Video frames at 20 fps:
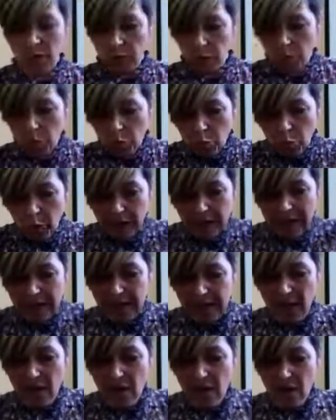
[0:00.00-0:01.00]
when
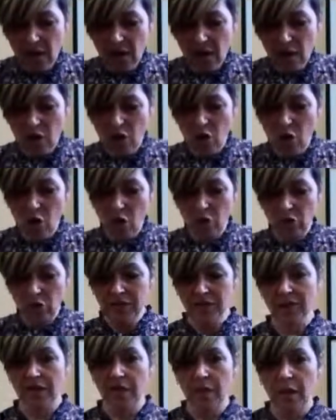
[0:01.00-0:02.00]
we are
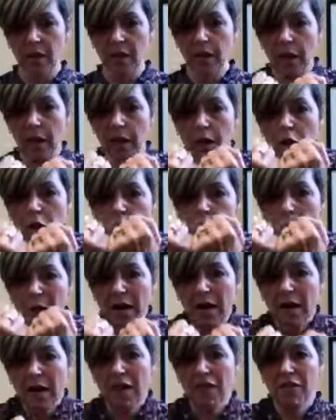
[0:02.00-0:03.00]
called to
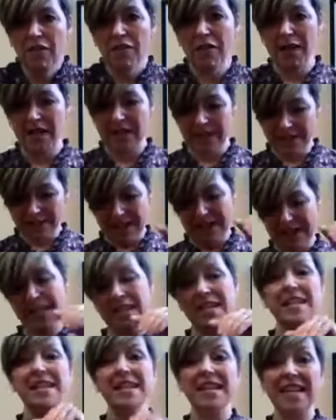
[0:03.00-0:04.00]
help our friend
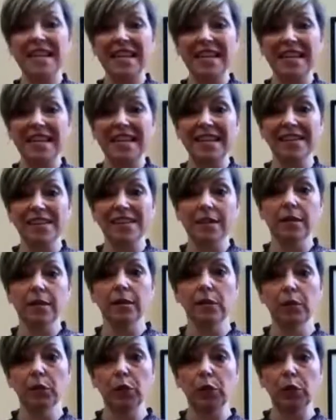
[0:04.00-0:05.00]
in need.
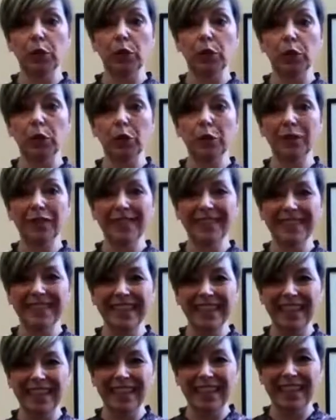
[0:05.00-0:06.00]

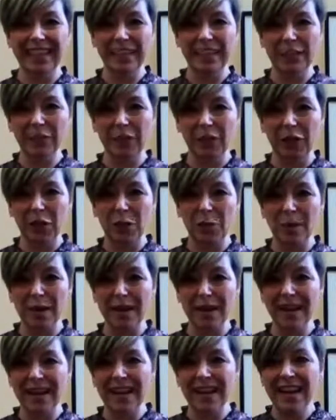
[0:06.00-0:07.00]
Like that little finger
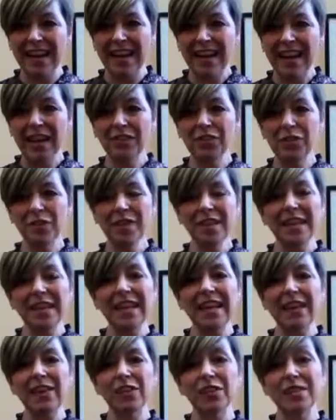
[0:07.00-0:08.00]
wag. I'll do that
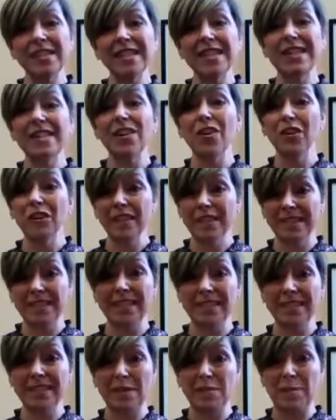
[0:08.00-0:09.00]
again because this
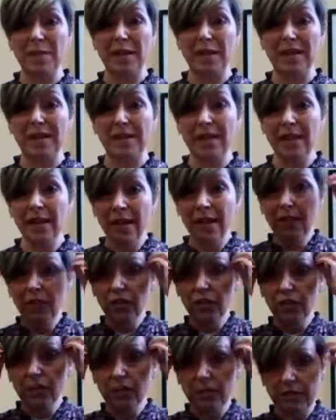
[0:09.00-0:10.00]
honestly is the bit
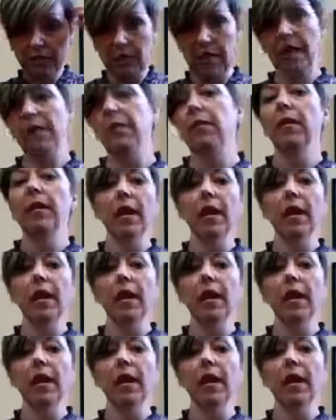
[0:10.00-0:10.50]
they just,